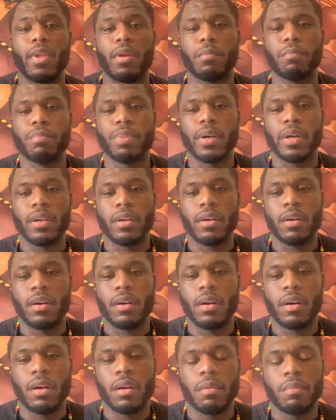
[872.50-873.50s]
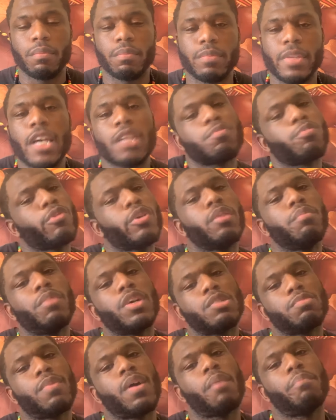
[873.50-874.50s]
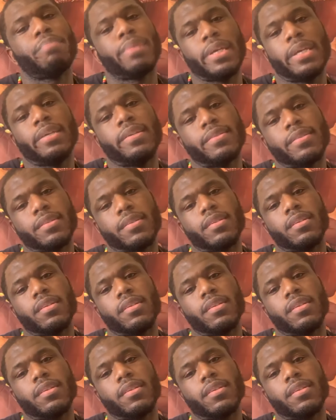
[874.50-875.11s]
But that's pretty much my piece.